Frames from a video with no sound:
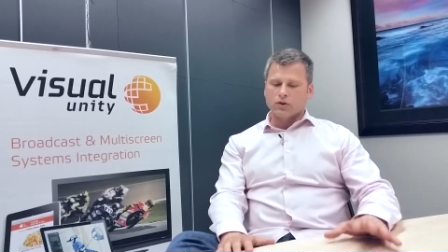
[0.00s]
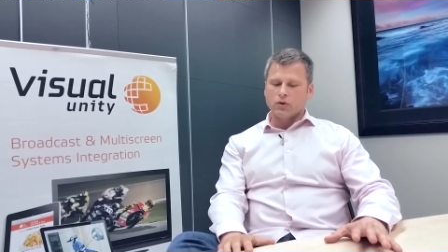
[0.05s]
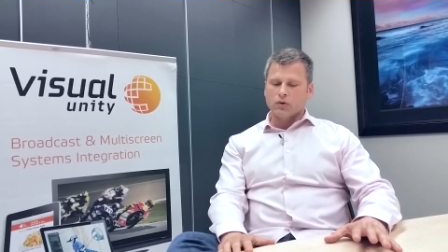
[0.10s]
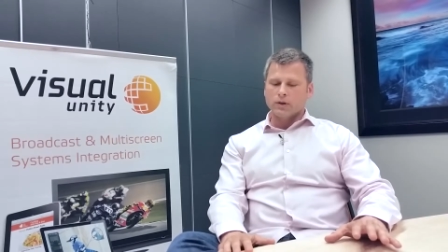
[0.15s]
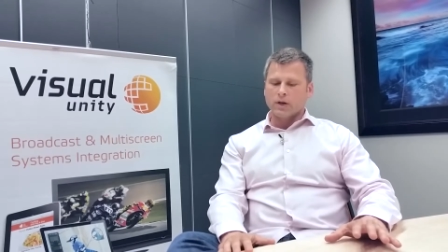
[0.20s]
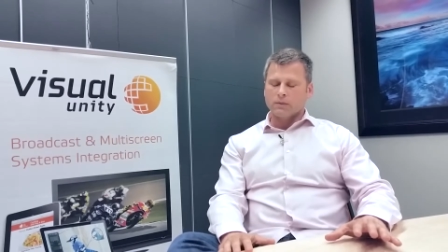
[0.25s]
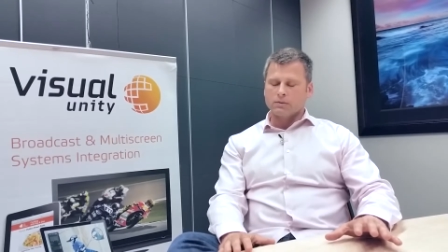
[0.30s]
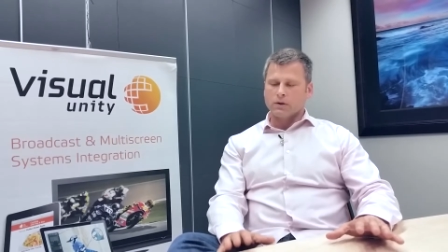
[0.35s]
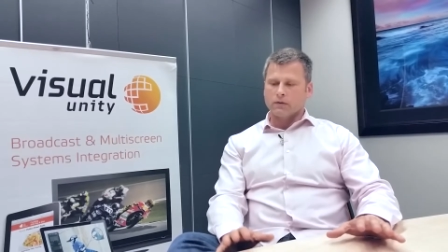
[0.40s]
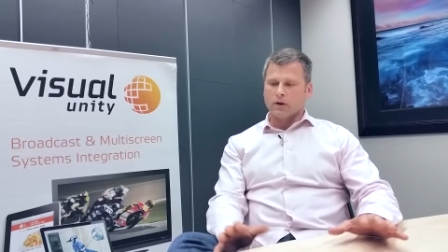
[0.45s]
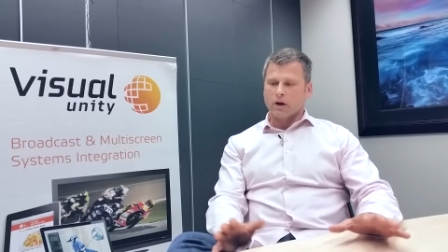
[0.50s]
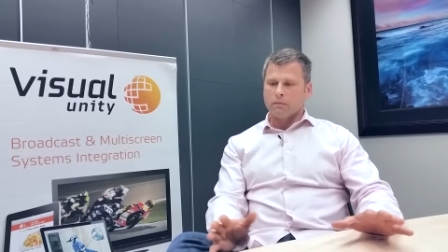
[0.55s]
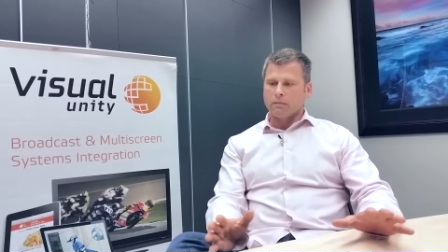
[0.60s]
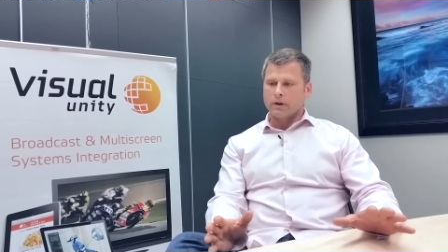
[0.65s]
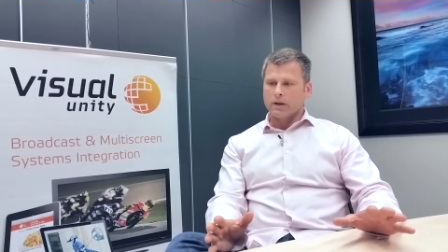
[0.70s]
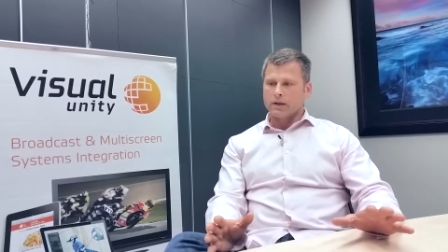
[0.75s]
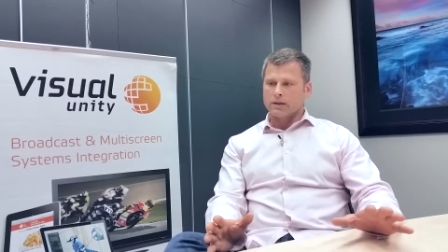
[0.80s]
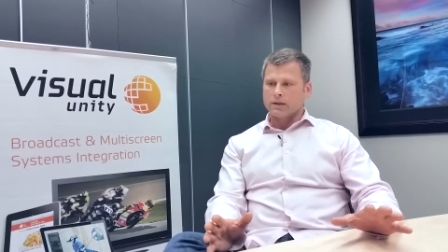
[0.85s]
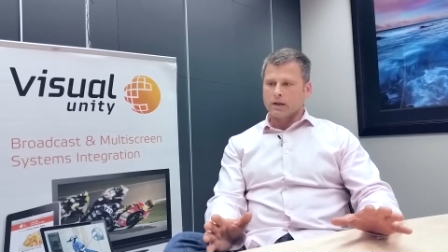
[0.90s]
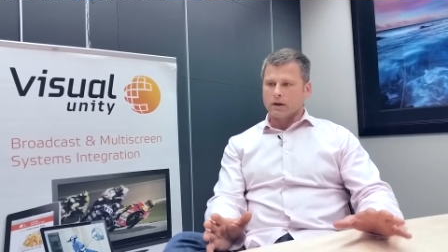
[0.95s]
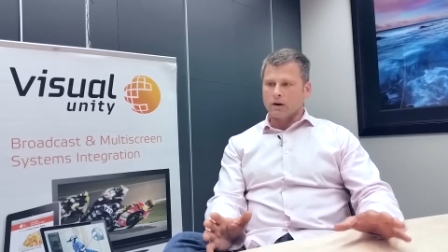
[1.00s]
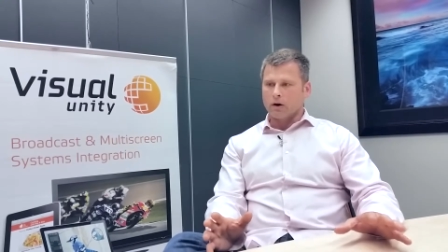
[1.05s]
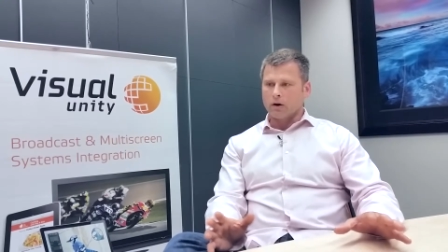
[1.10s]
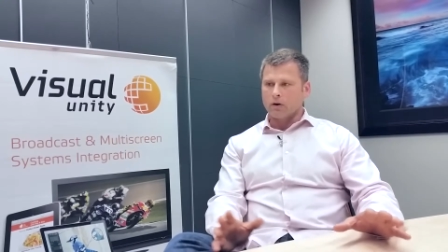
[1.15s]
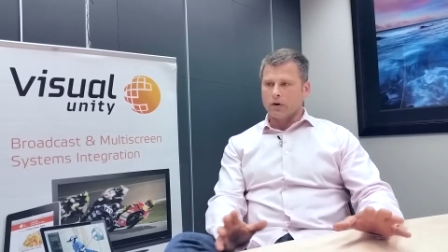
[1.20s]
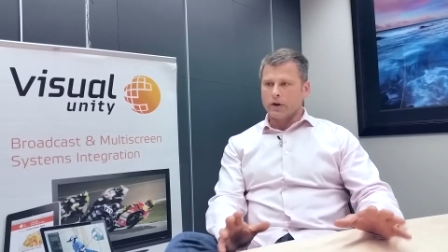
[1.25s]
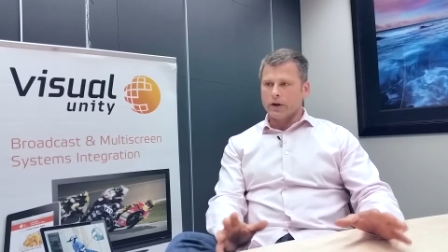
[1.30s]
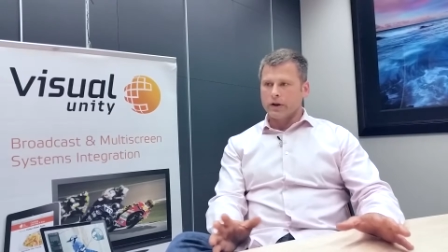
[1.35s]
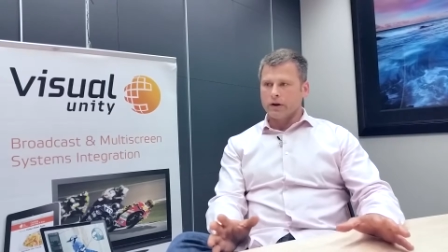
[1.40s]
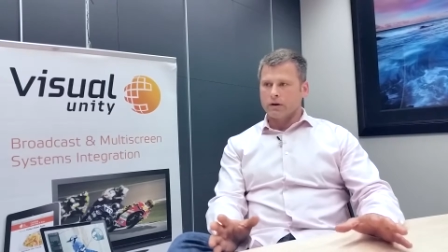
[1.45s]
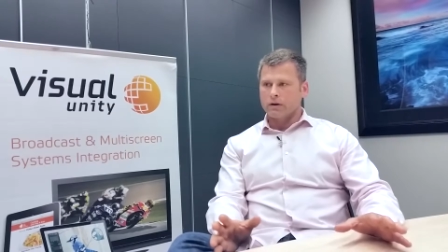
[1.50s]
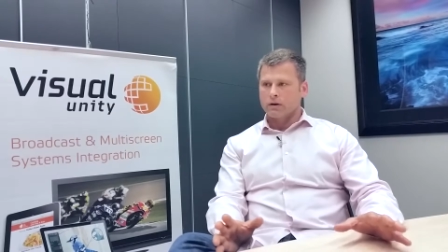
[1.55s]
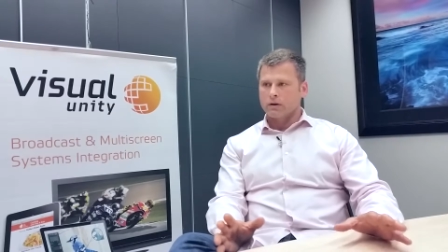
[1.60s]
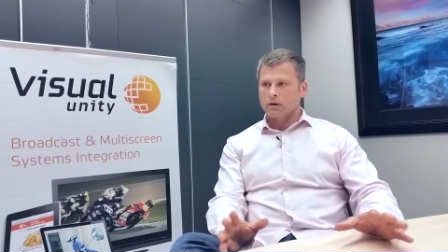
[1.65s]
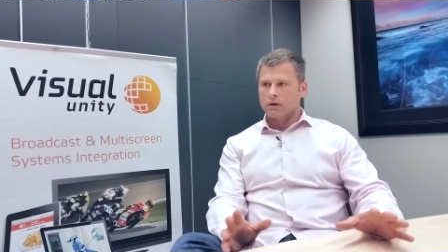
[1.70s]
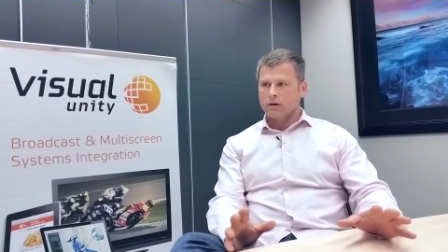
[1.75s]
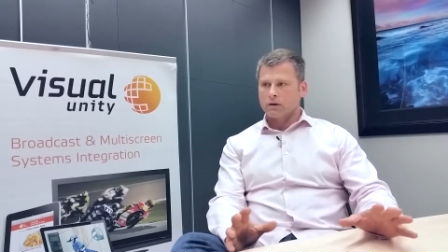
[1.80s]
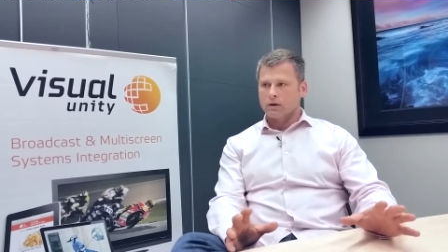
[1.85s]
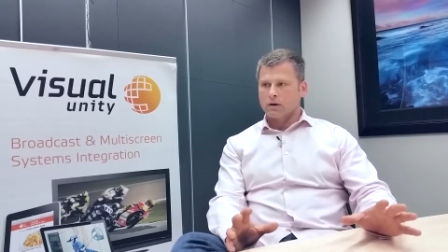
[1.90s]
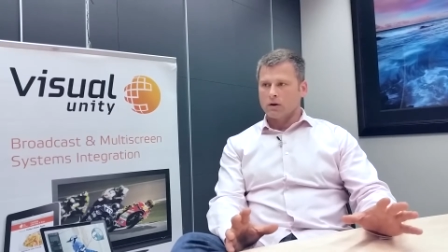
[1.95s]
2 types of companies that are in
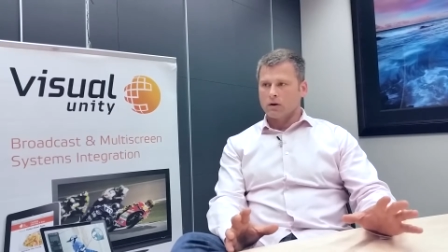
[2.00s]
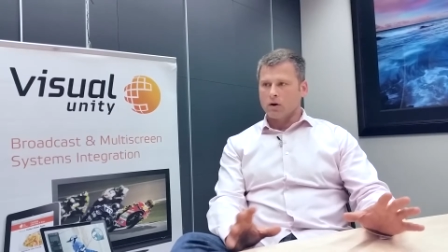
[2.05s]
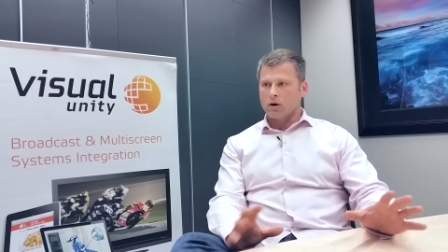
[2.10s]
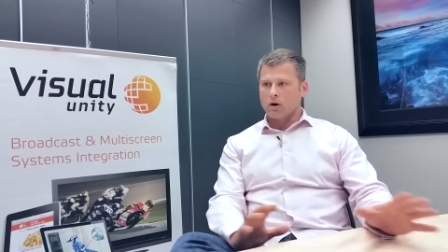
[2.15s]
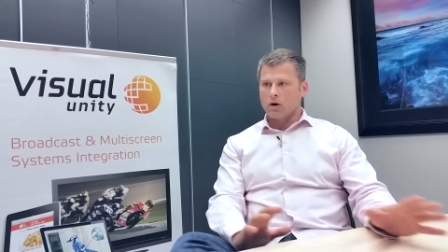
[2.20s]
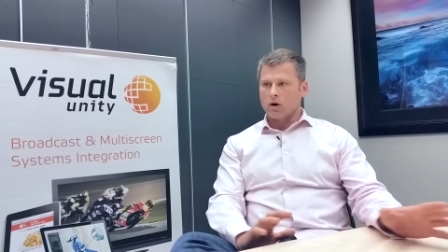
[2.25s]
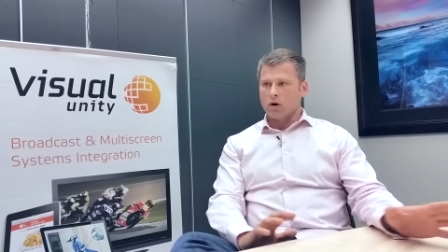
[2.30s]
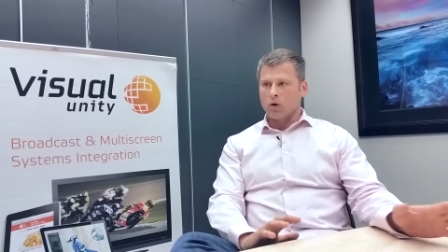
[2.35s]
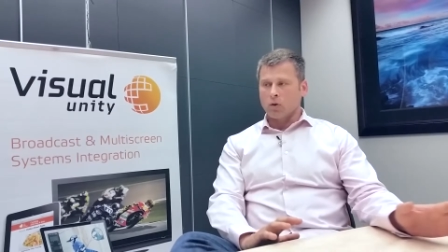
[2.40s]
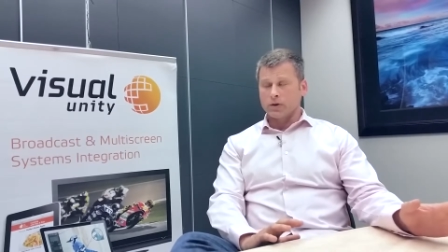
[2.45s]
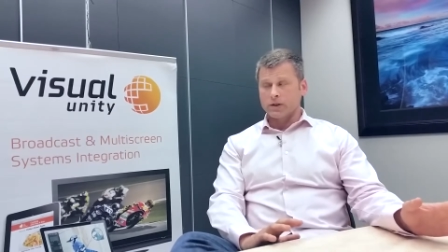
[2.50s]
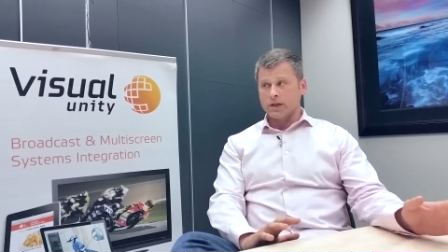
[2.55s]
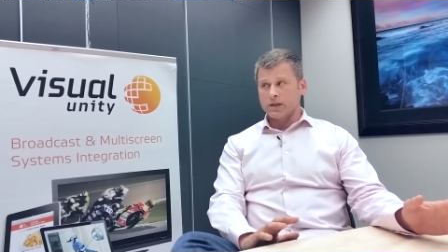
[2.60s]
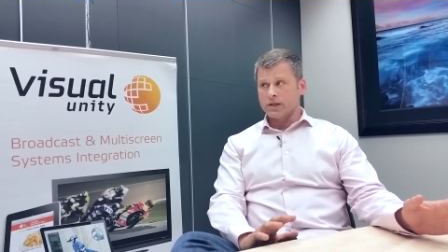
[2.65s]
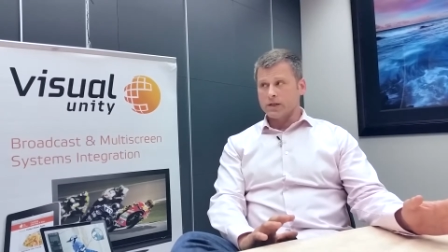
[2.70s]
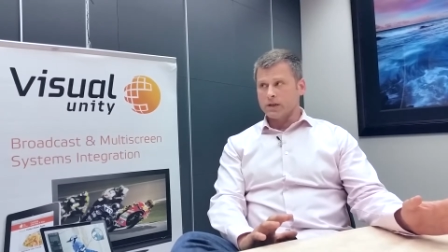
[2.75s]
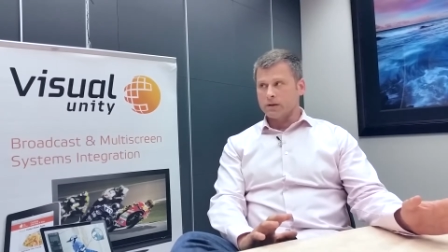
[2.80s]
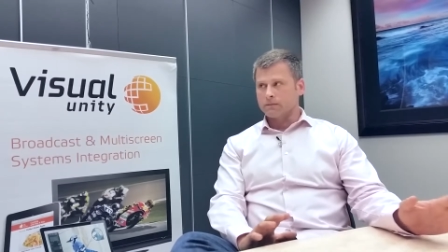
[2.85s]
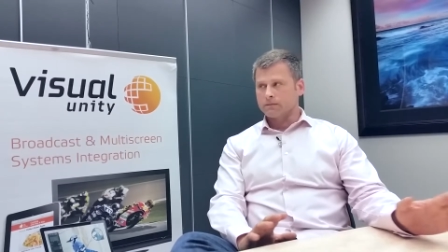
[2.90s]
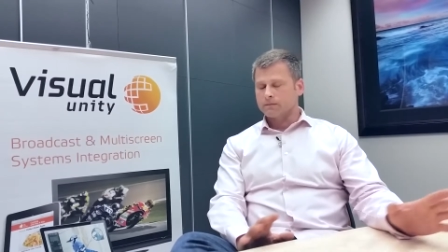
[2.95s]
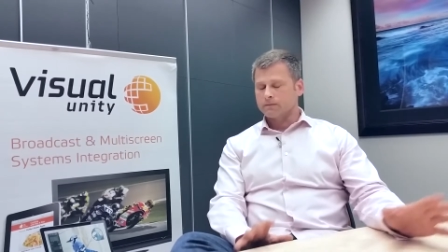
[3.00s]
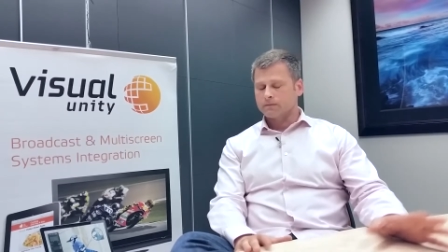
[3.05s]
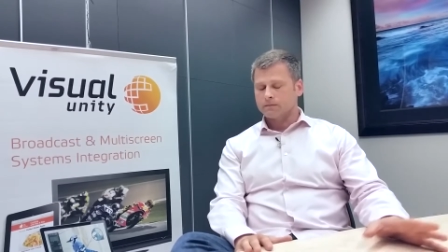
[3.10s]
OTT.